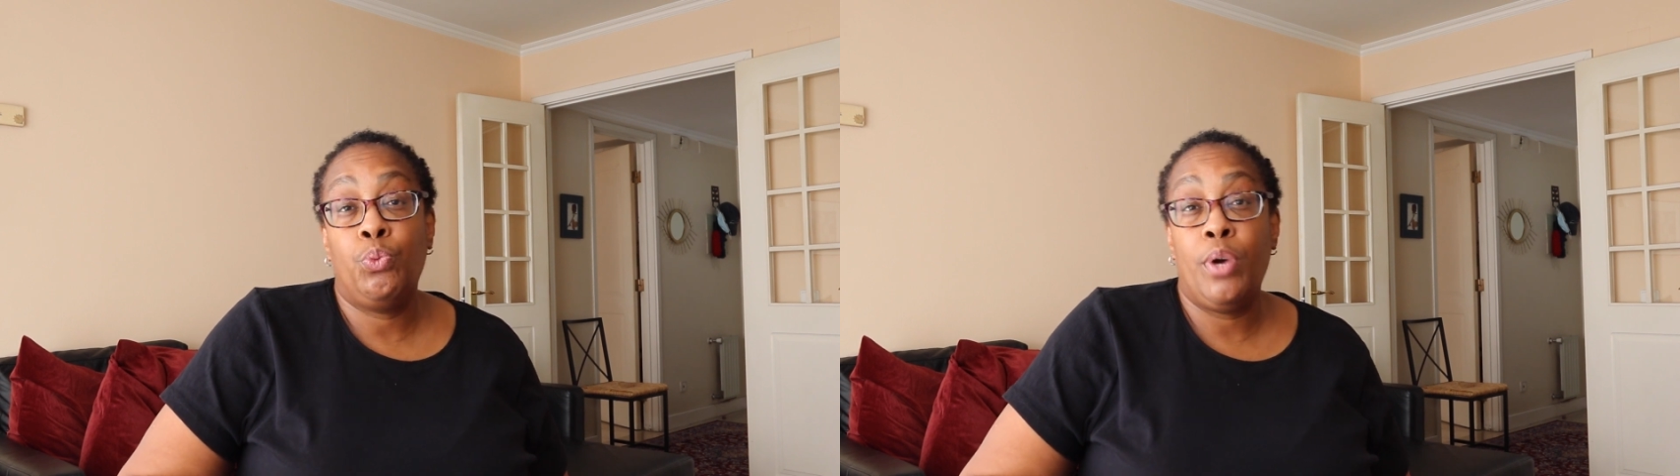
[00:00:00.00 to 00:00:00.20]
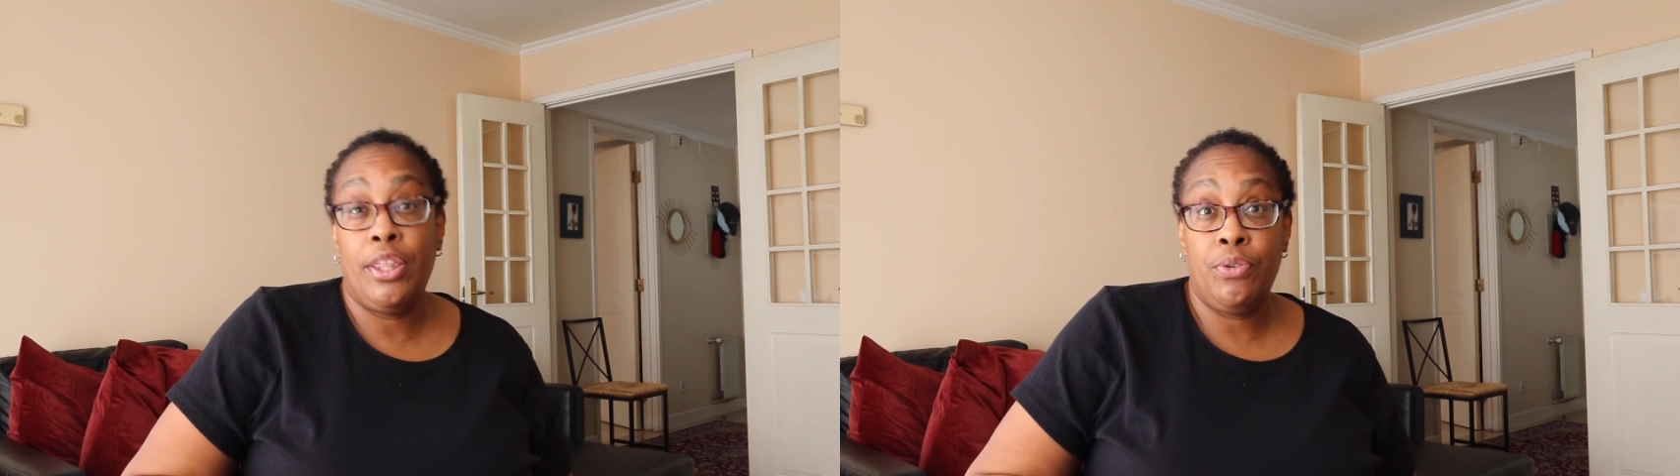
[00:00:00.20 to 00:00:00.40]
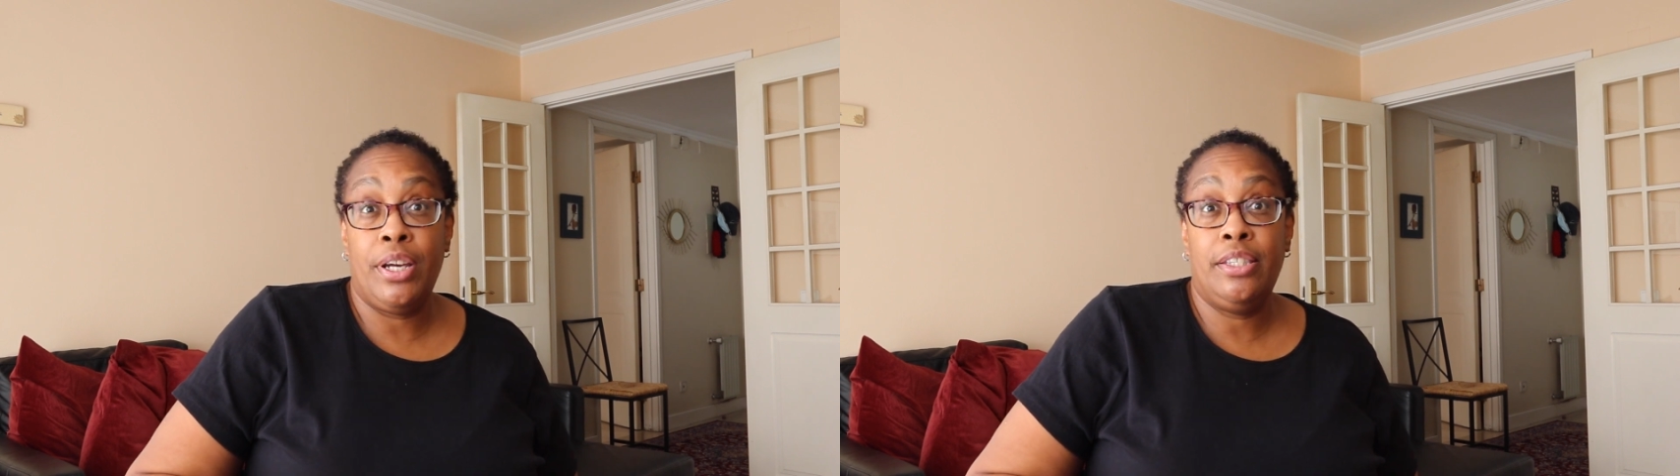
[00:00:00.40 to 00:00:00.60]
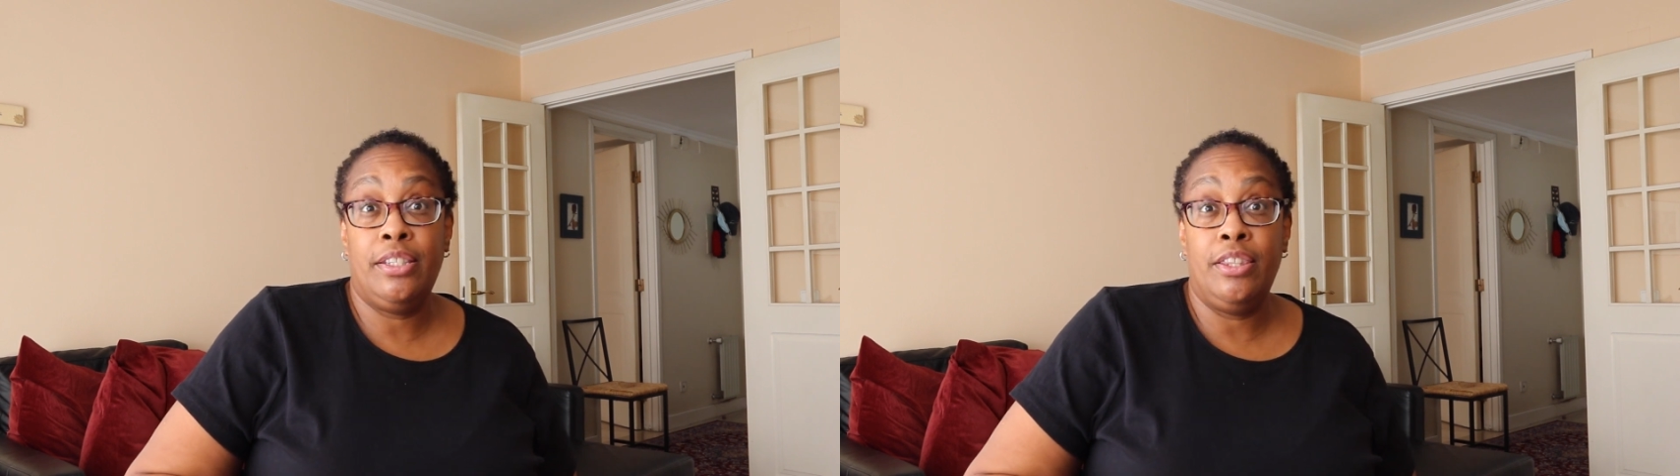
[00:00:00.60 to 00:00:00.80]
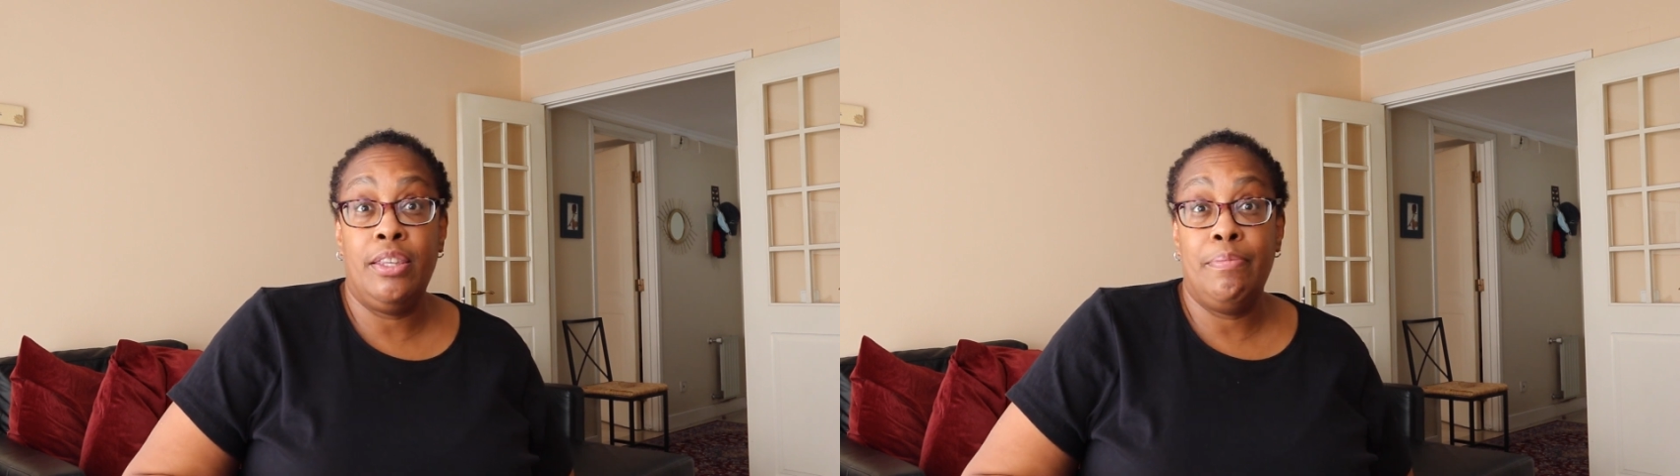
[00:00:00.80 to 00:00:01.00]
whether I
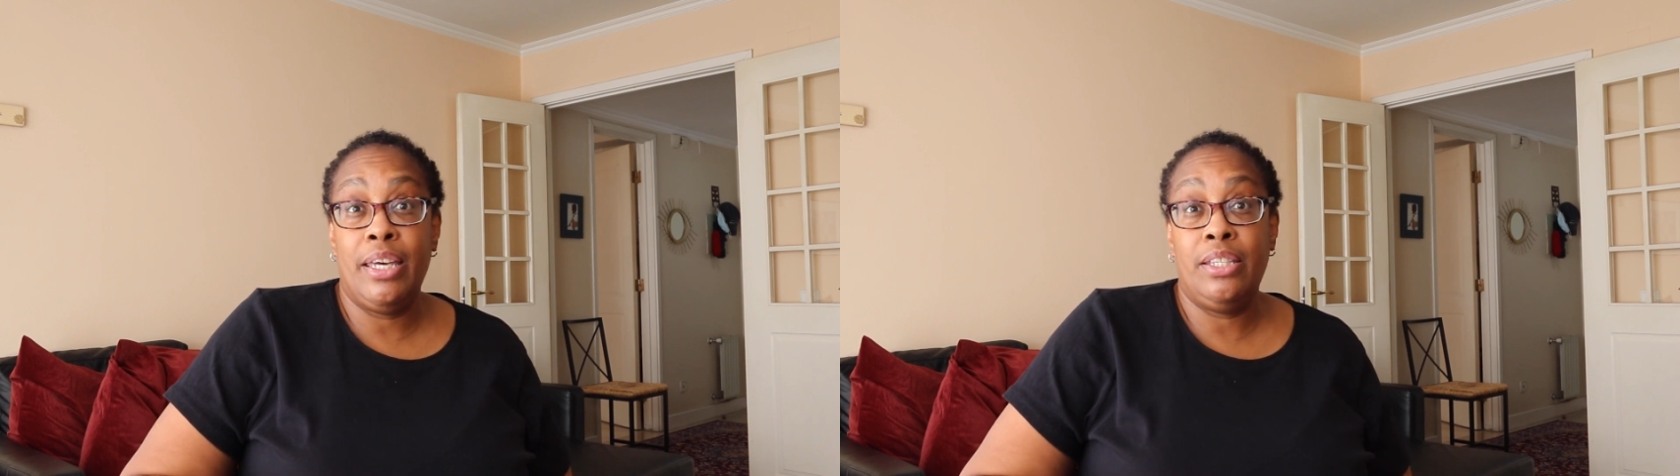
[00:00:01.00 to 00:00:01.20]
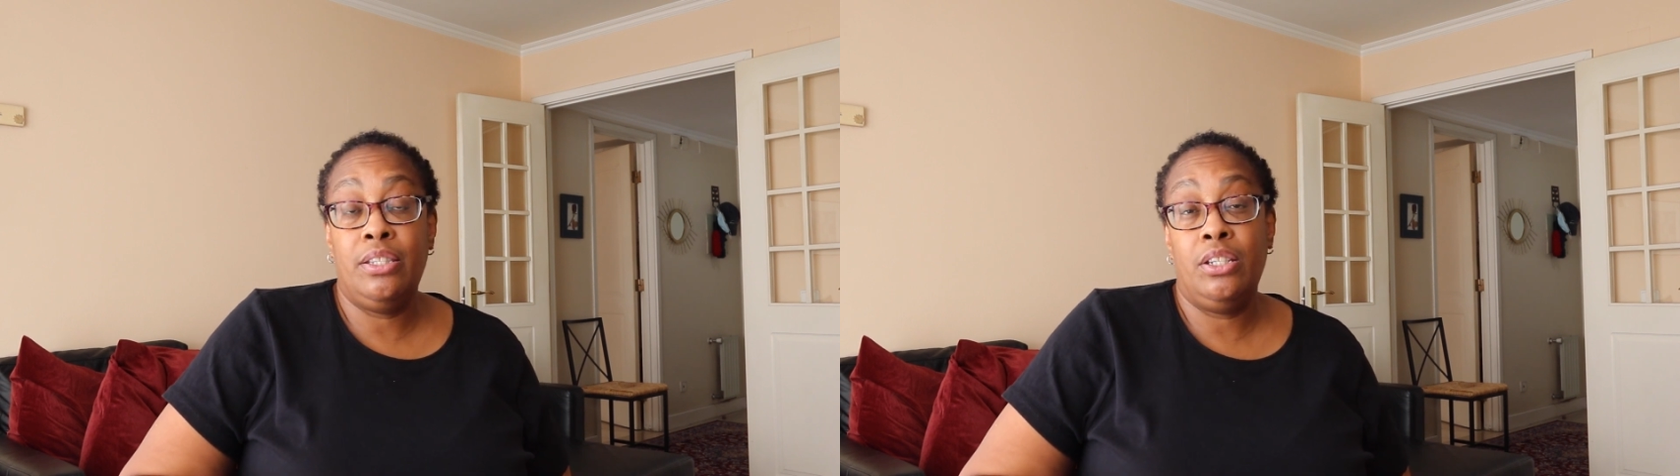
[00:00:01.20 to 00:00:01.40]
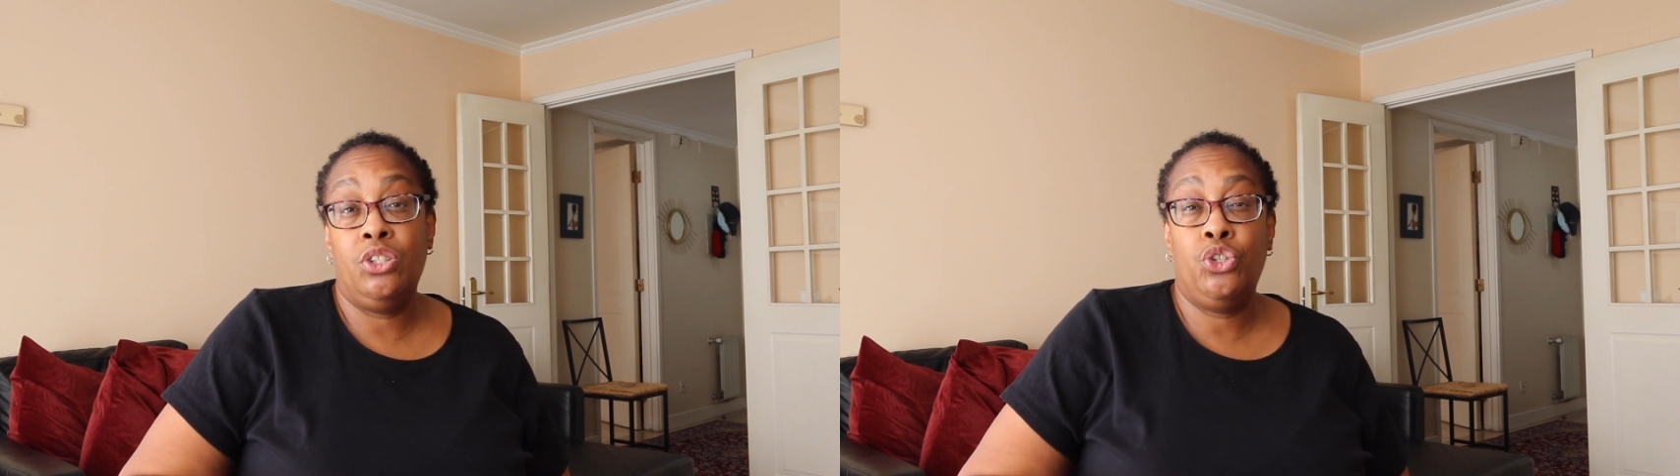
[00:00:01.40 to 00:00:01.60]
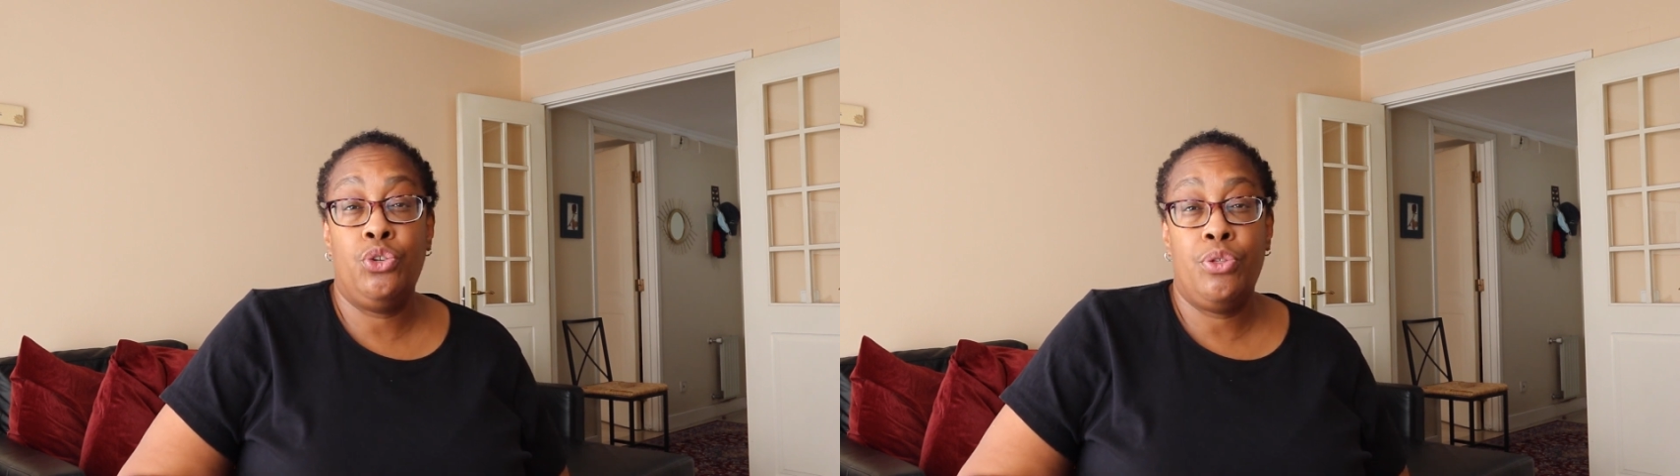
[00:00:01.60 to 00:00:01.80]
sent the message